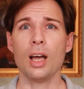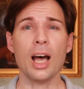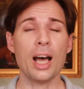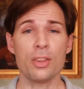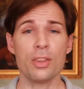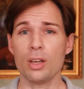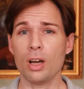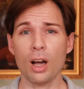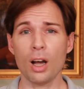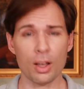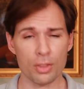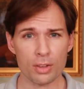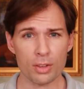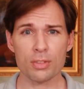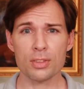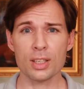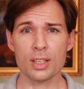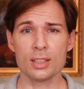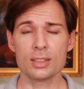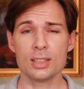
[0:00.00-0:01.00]
are there other
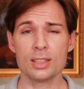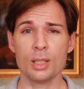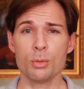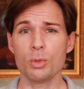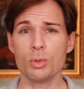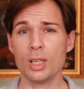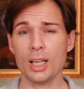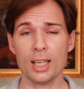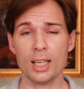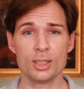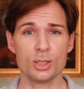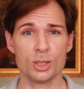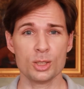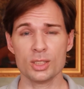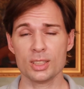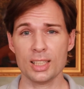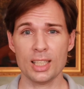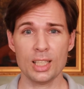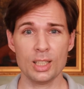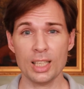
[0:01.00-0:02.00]
things they would like to
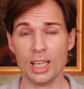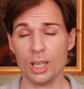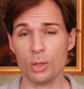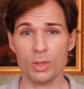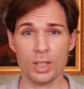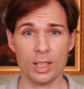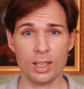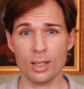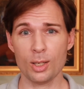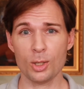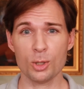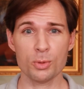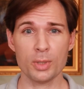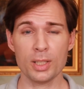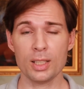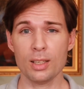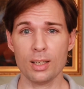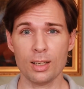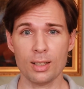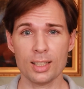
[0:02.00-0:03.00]
say now they are
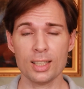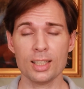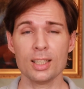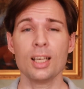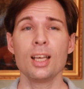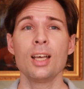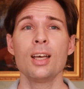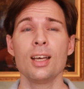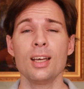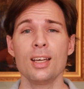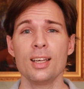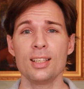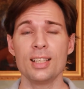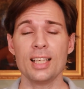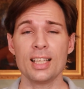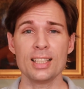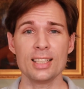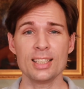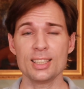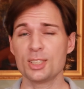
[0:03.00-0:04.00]
already on it,
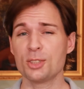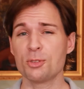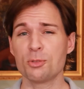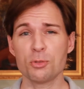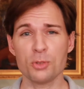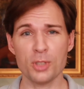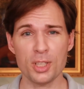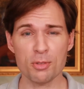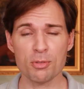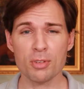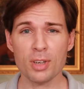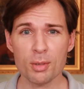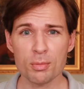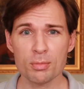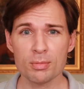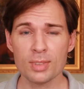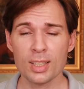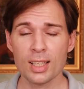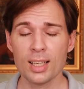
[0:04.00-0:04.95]
that it is free from?